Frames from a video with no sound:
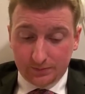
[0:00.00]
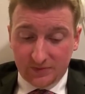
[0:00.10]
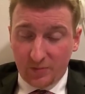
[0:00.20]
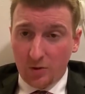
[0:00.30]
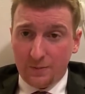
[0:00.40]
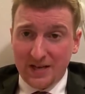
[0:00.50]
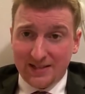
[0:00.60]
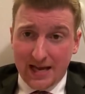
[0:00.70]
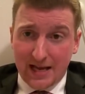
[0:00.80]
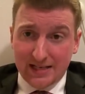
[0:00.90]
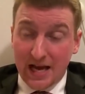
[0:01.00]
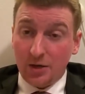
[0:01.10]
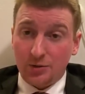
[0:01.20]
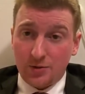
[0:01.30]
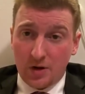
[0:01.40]
Let me repeat that.
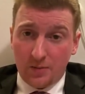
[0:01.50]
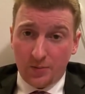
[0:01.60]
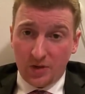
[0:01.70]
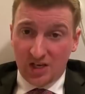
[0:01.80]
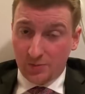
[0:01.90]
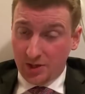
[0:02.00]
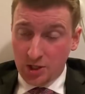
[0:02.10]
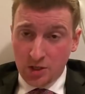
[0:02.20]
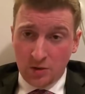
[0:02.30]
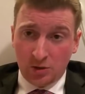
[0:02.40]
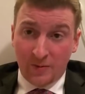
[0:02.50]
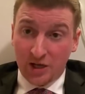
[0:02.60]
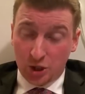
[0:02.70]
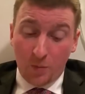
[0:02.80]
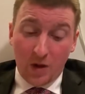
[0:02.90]
Donald Trump has been accused by
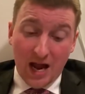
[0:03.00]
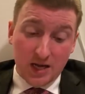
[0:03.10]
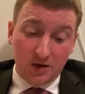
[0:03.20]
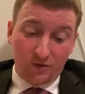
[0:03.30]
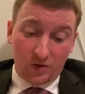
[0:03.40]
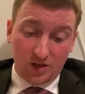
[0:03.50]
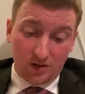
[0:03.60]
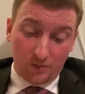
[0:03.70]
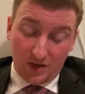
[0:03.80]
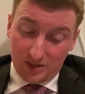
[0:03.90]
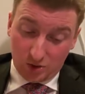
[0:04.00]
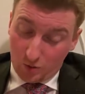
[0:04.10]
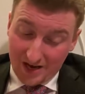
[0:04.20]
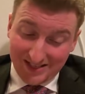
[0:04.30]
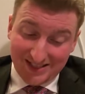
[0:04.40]
Joe Biden of uh, by Joe
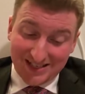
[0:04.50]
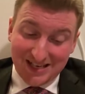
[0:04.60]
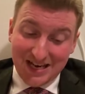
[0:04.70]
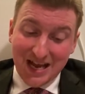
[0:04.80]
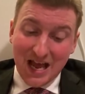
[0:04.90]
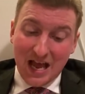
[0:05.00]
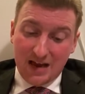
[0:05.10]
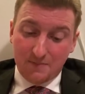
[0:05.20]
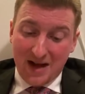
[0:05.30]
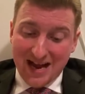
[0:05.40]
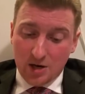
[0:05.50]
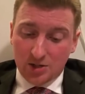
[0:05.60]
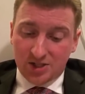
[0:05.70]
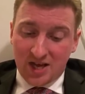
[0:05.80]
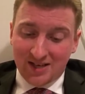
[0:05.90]
Biden says he
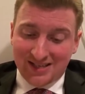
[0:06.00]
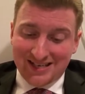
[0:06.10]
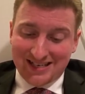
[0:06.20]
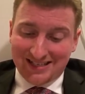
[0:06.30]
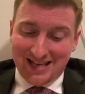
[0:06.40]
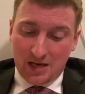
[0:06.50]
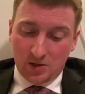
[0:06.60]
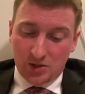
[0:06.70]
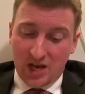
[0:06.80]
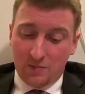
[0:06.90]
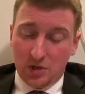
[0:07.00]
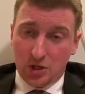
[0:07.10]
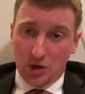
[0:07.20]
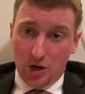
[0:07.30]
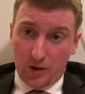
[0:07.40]
admires thugs and dictators like
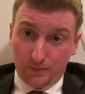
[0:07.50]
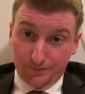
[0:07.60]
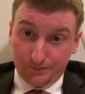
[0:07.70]
Maduro.